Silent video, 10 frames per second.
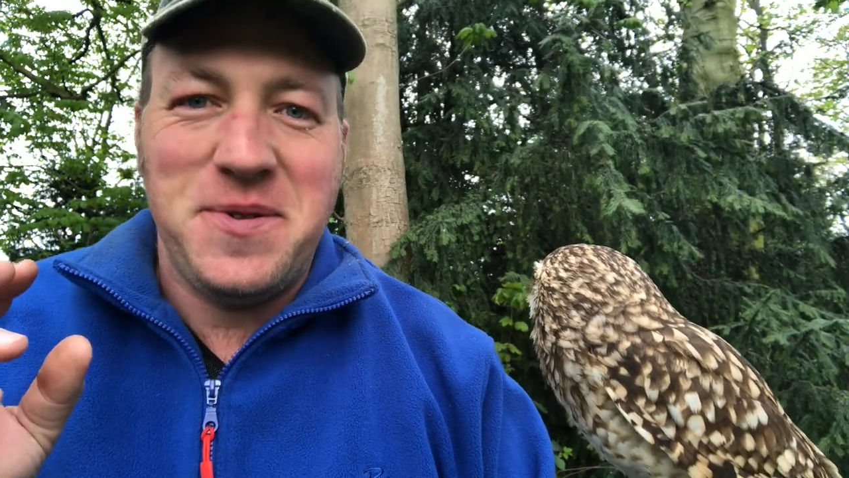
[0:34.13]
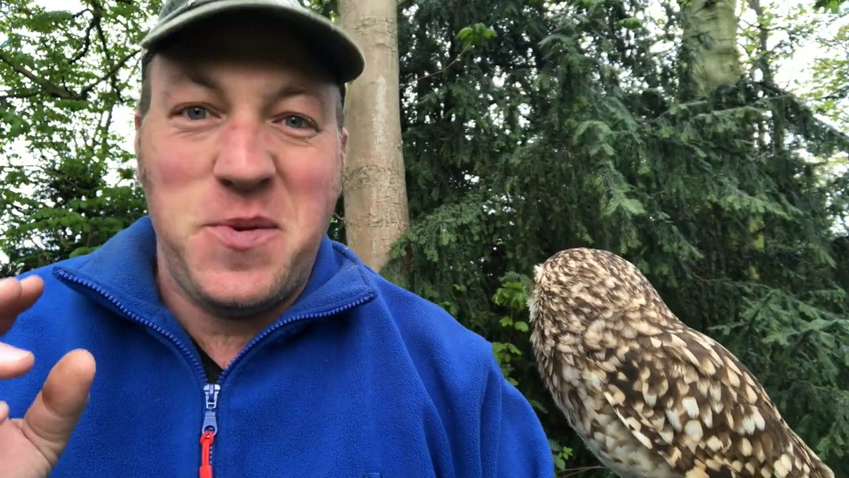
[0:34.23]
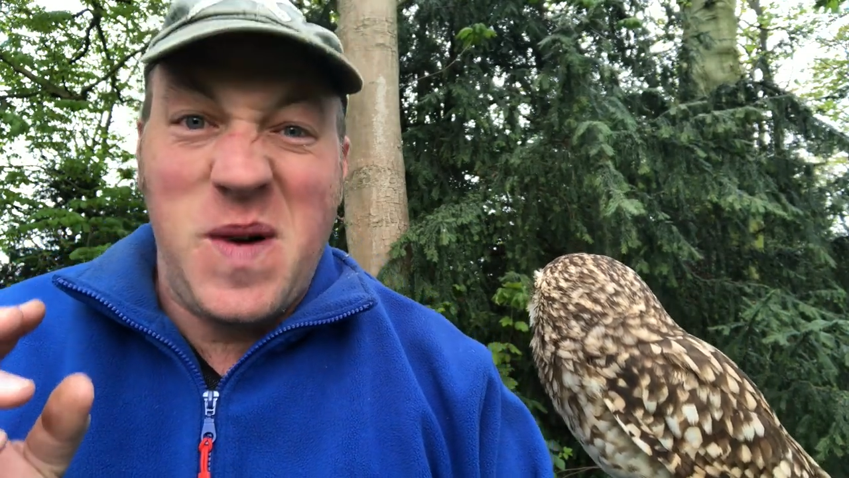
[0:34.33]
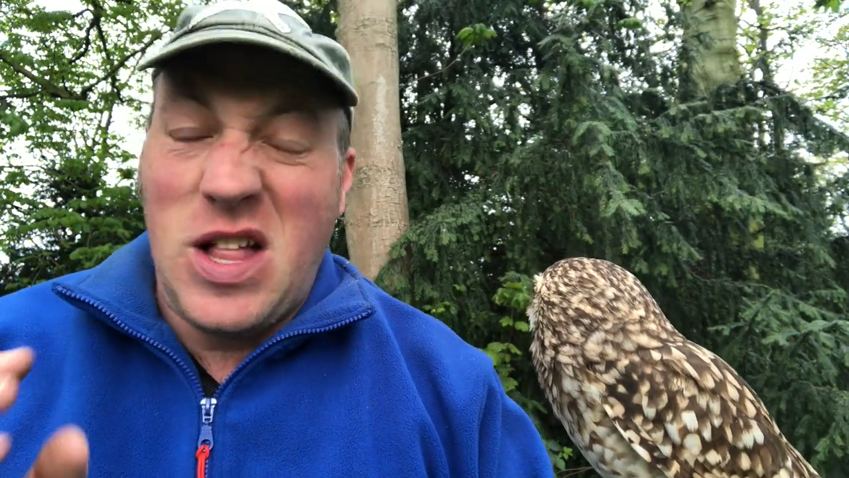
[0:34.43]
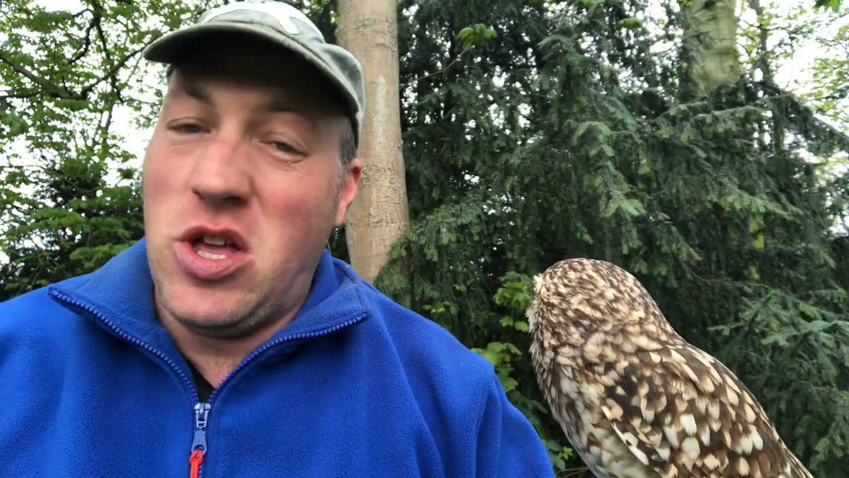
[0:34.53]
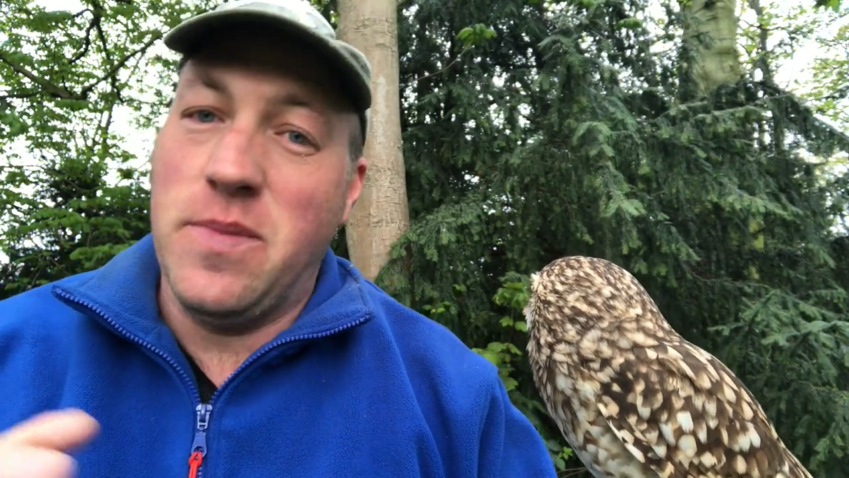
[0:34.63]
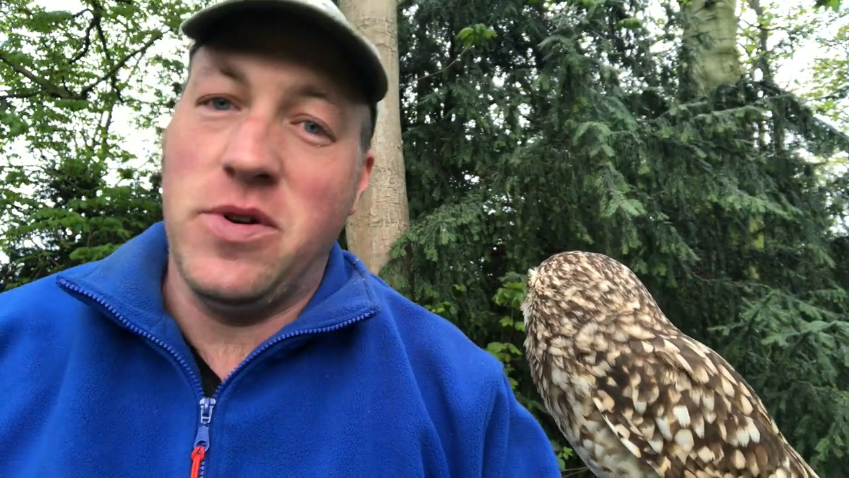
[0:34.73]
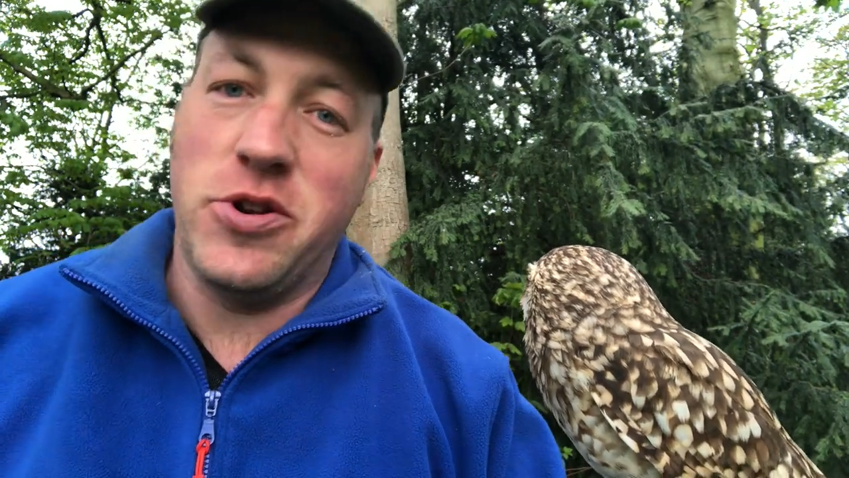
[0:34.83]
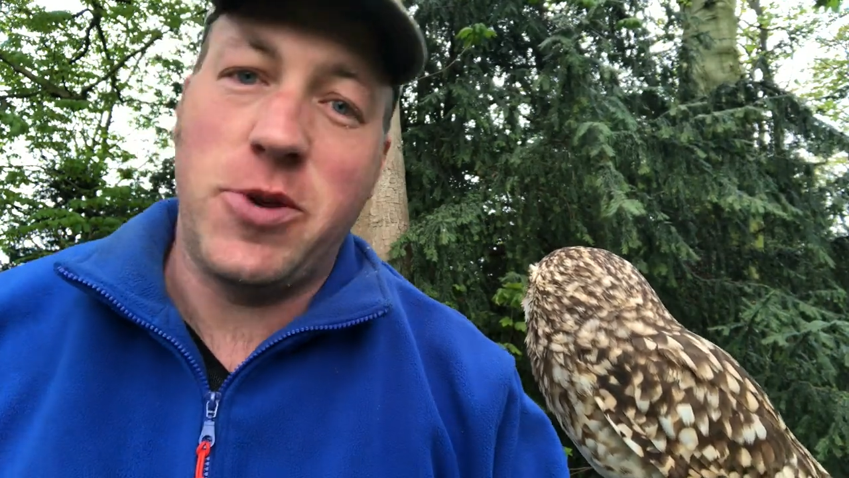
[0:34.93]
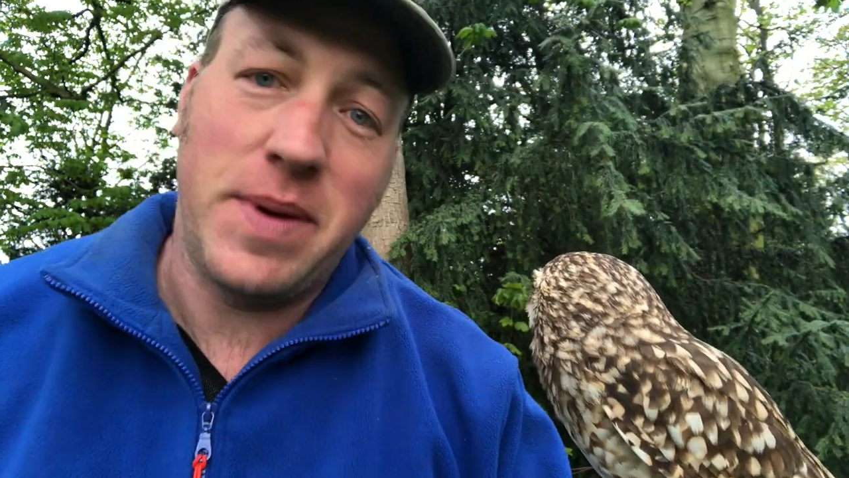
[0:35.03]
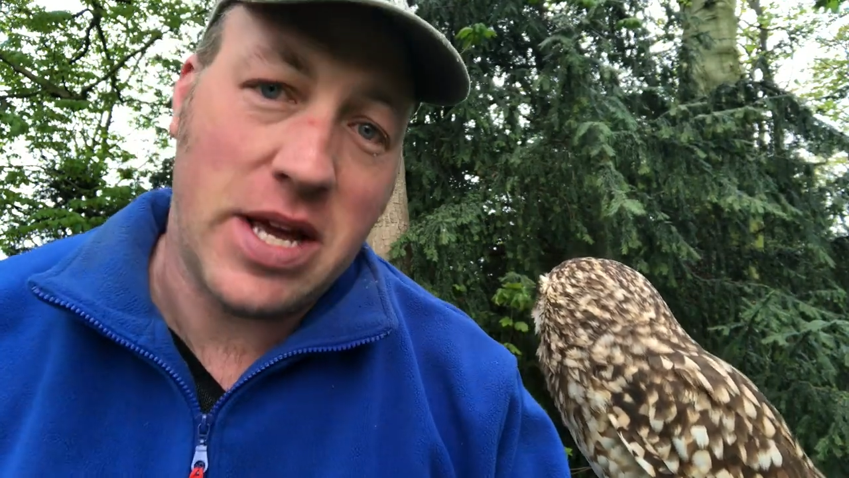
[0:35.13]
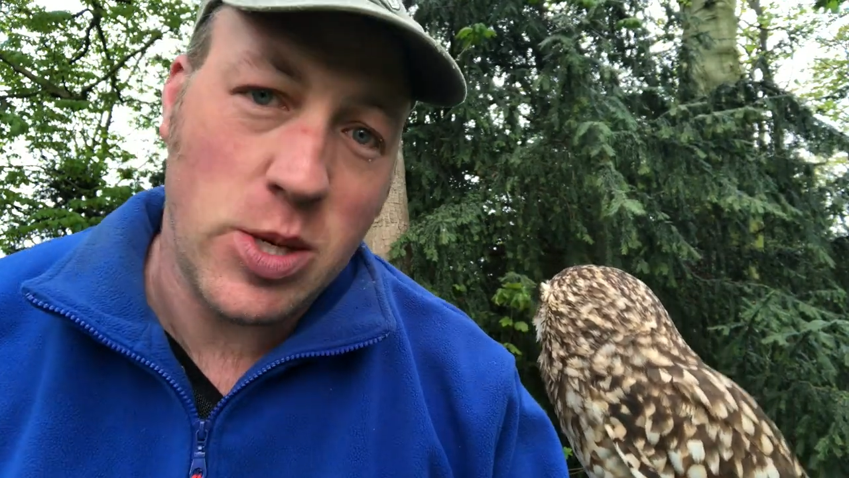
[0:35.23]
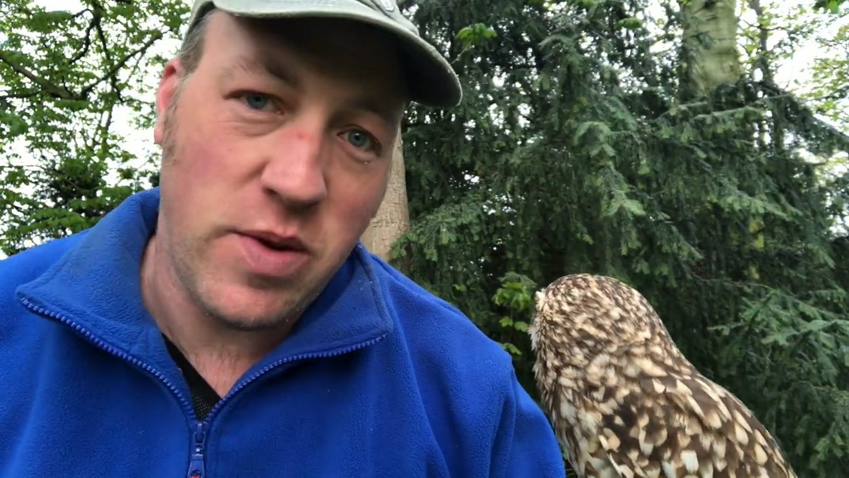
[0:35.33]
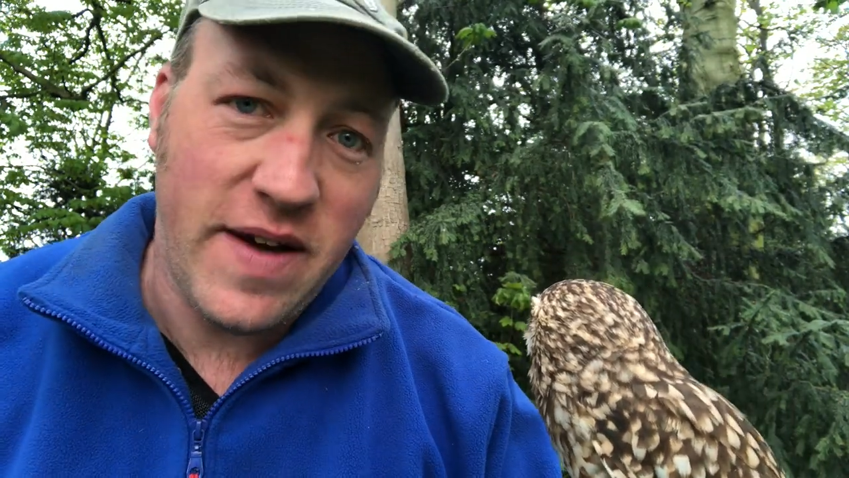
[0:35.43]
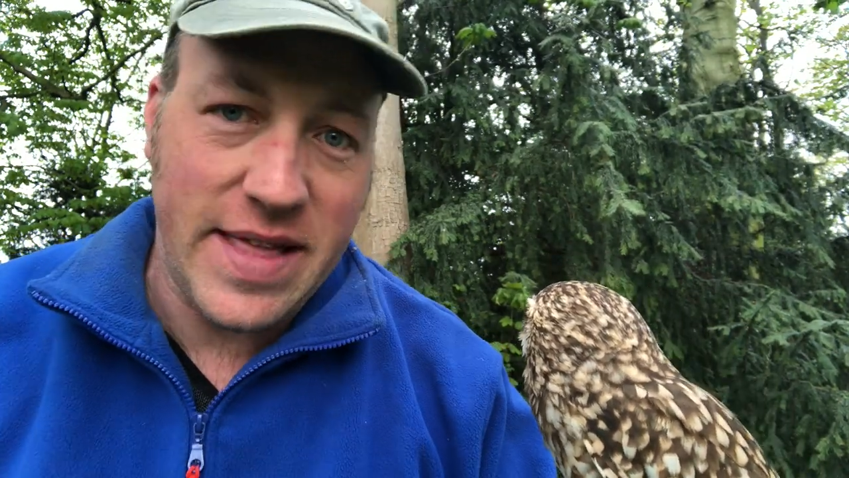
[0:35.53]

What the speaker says: Well, not much, because we've